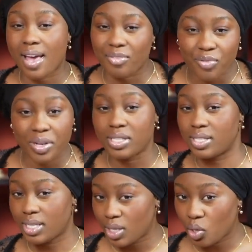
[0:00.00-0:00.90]
every
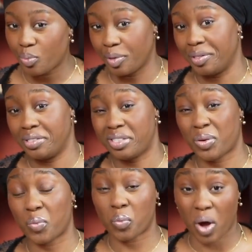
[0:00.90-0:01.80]
single
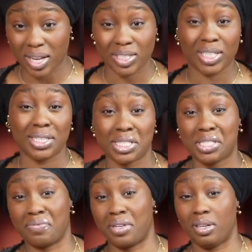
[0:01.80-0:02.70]
person watching
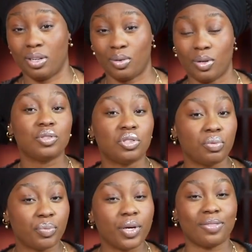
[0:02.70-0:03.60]
this video
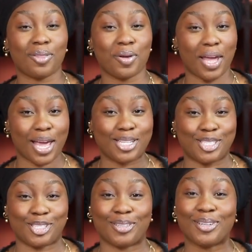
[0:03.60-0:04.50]
to put their
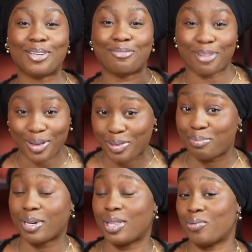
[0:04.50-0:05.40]
answer
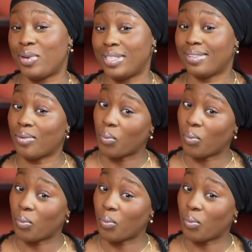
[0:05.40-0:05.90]
followed by the reason